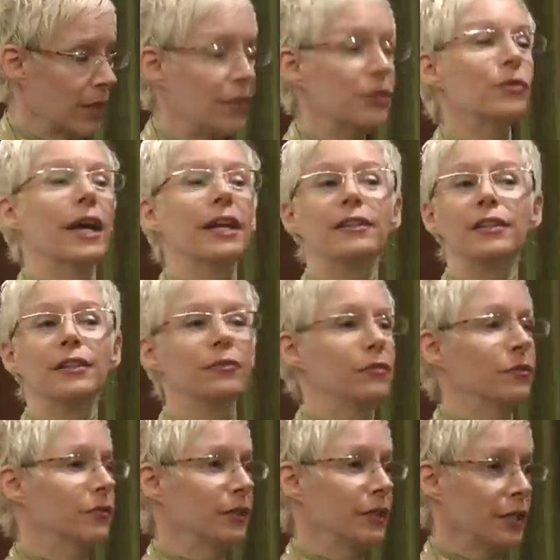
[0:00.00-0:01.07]
attracting a
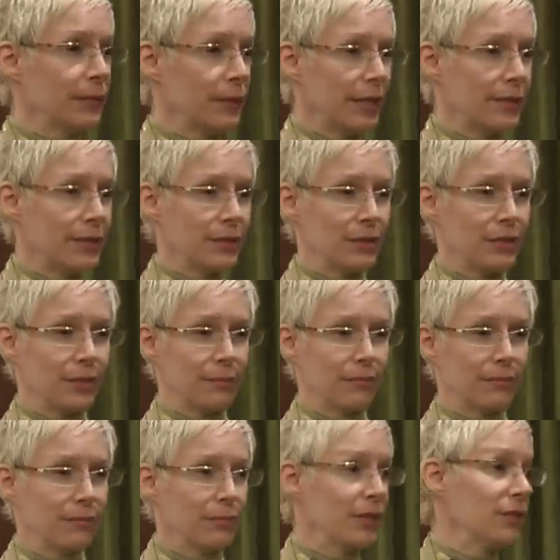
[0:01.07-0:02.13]
fulfilling relationship,
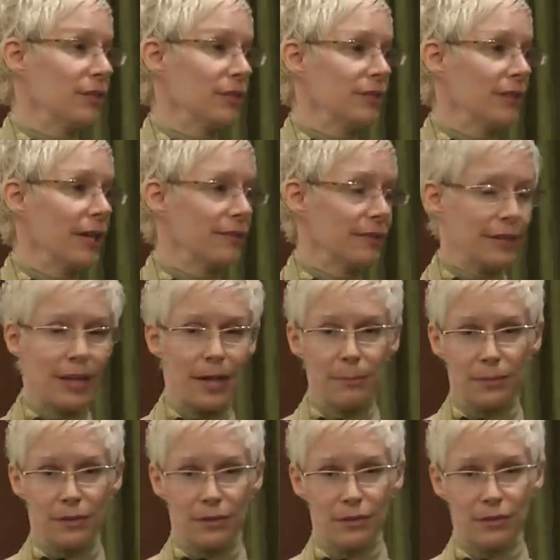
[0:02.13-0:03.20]
but it just hasn't
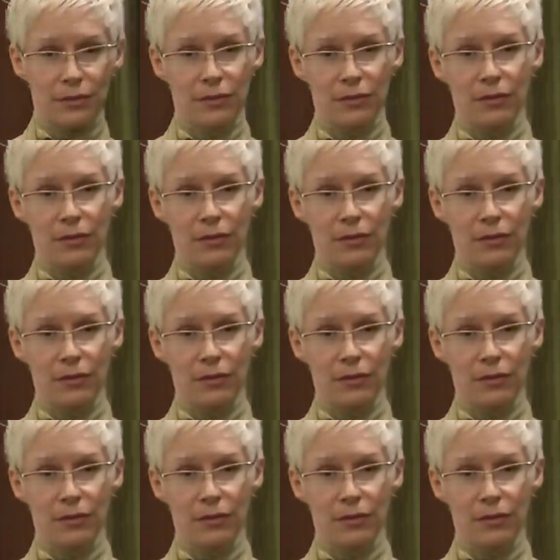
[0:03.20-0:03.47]
happened.